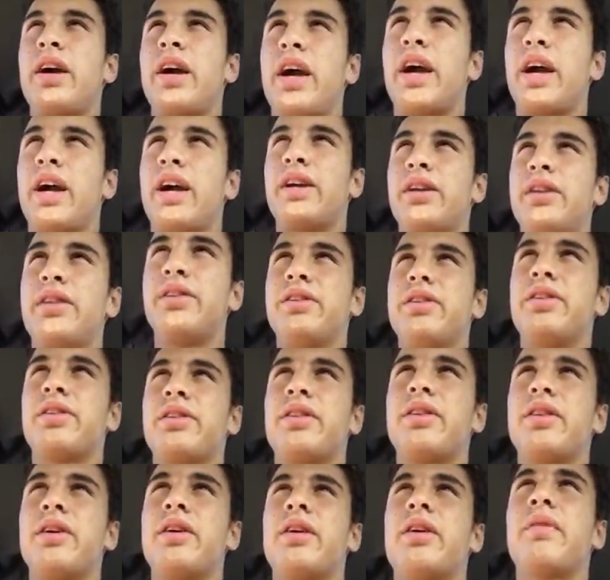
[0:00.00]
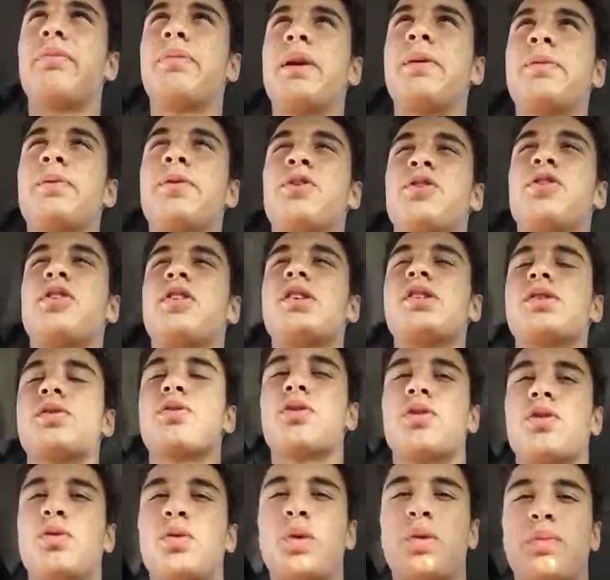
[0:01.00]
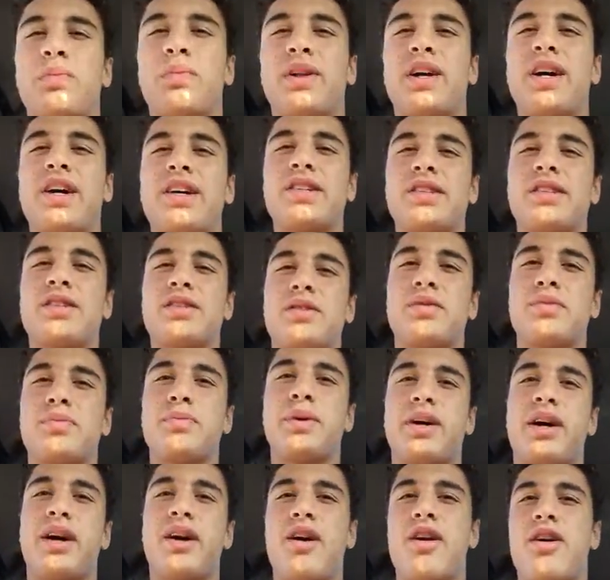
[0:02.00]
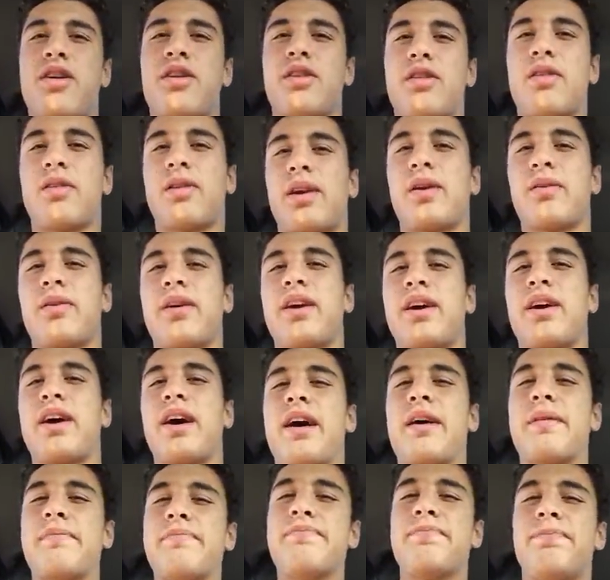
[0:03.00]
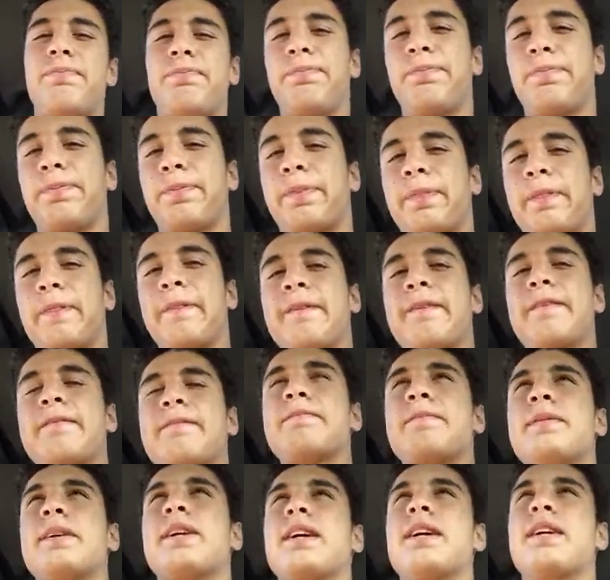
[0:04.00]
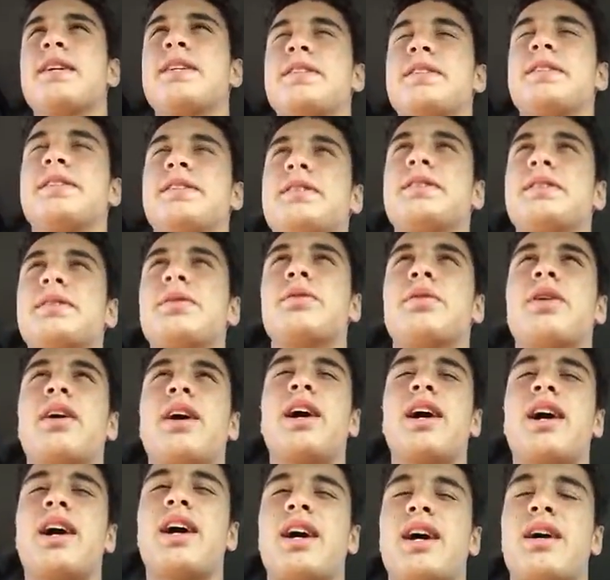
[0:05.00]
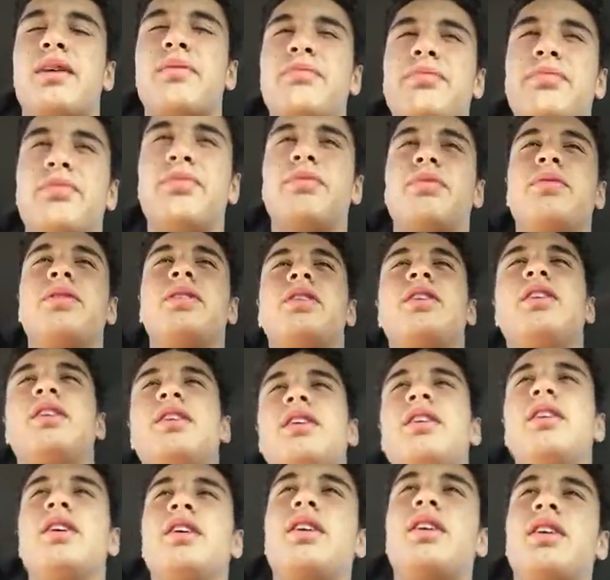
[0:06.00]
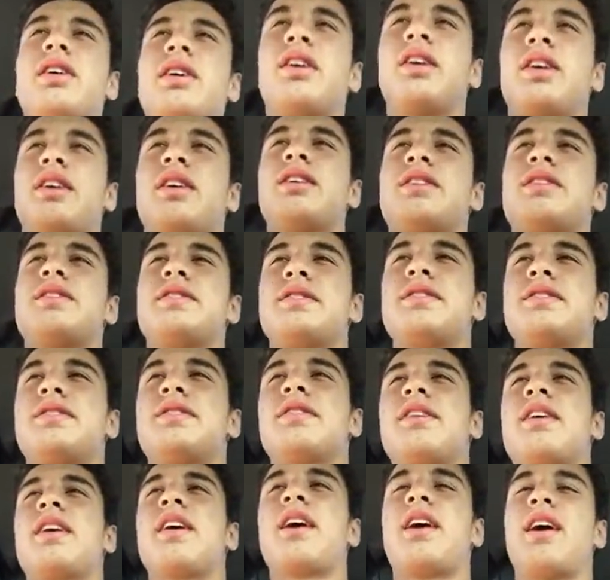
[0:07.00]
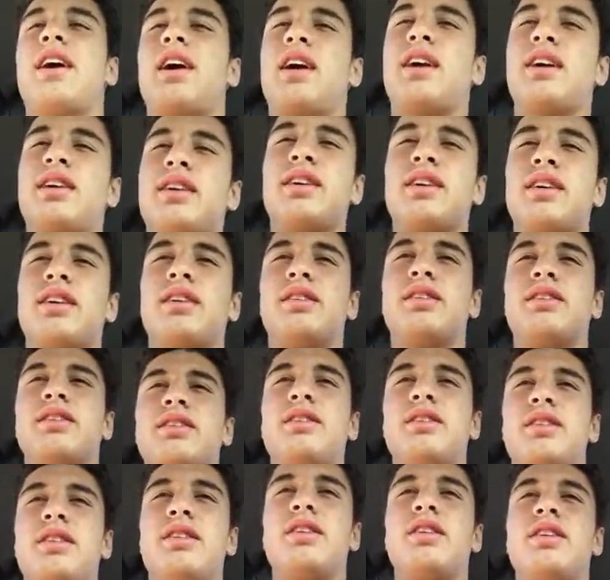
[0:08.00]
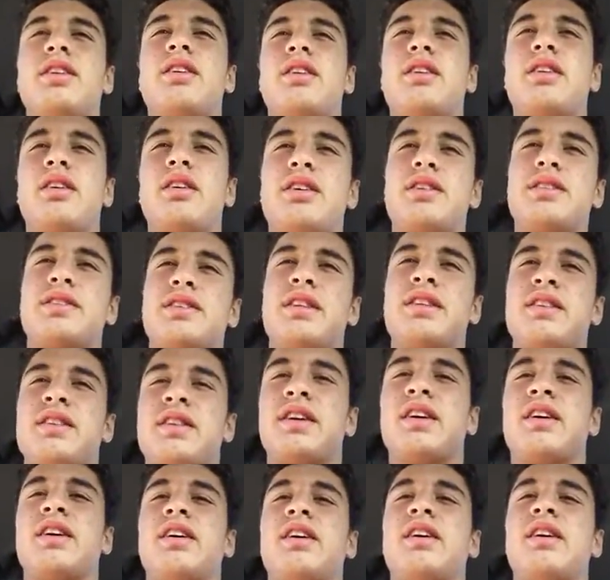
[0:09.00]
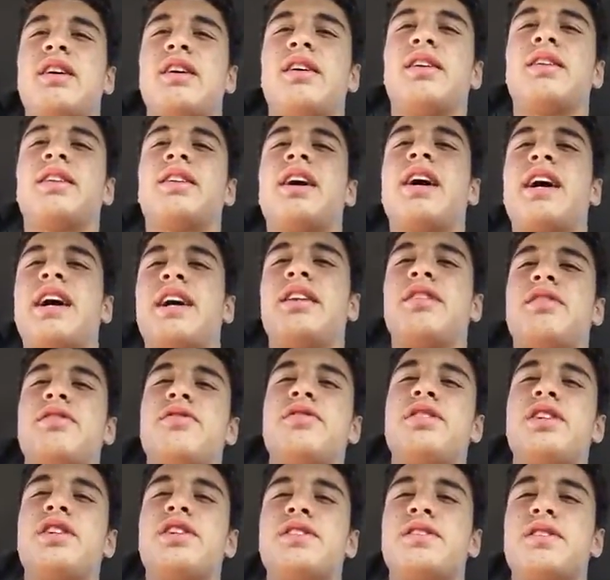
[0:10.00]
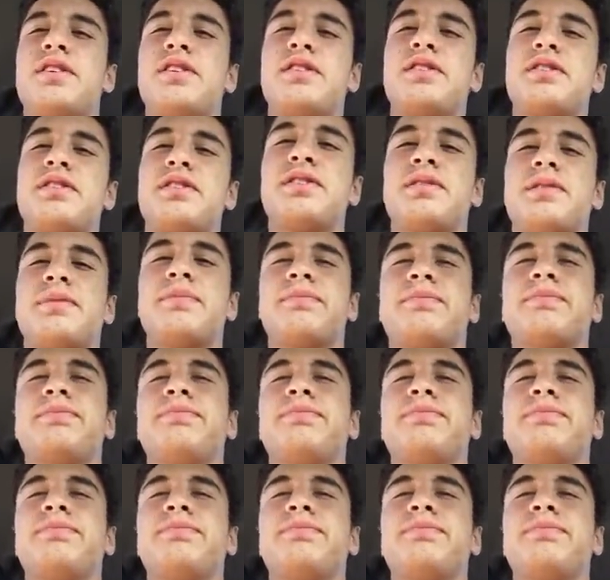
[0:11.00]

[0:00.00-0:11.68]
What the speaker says: And the people of Israel were blessed by honoring Rahab, because Rahab is in the line of Jesus.